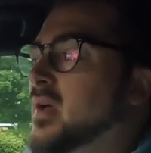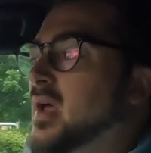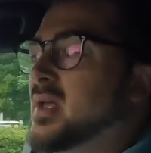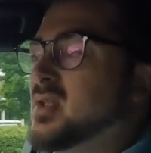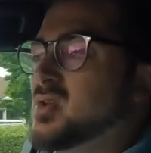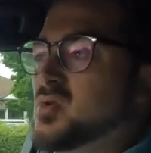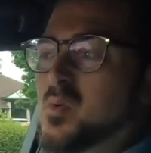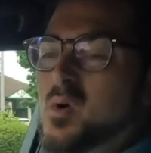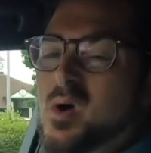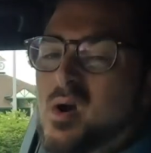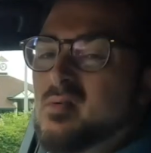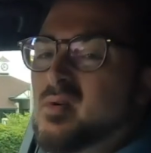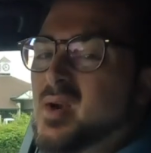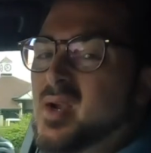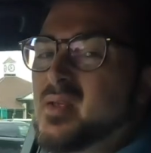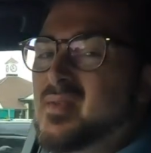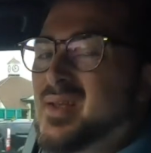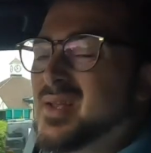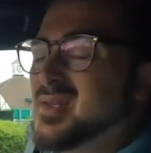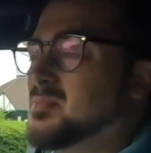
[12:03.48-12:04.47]
a
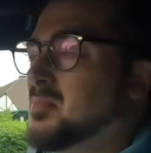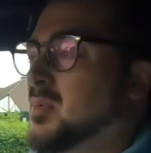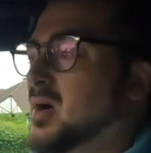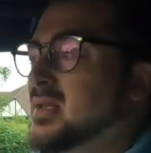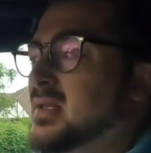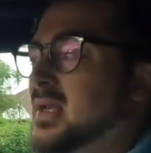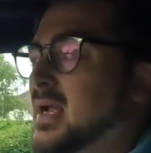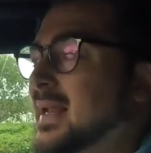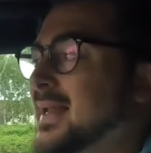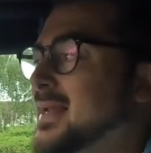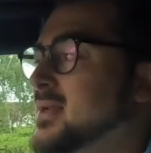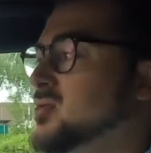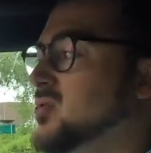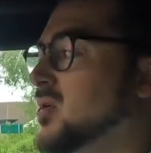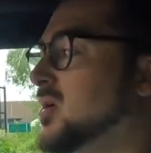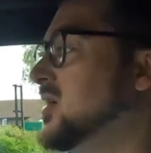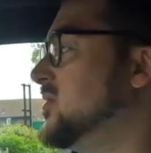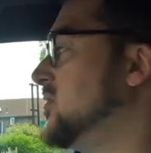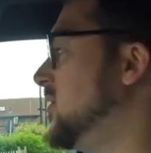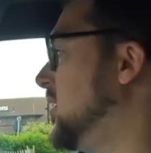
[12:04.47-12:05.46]
Touareg, that's my daily
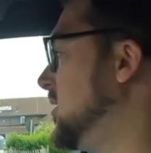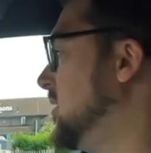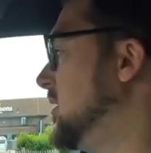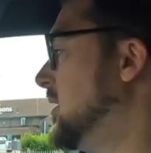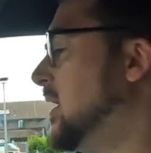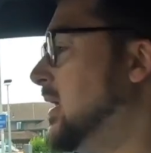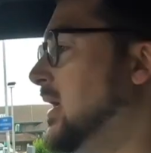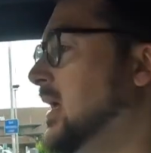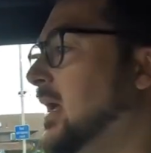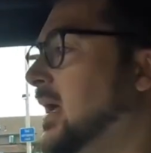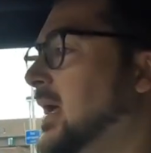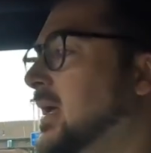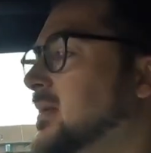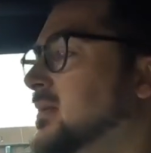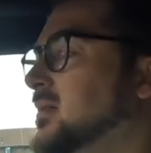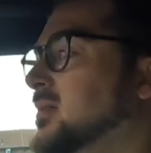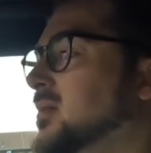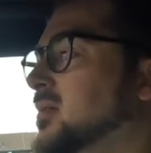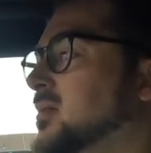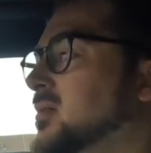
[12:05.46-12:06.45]
driver, and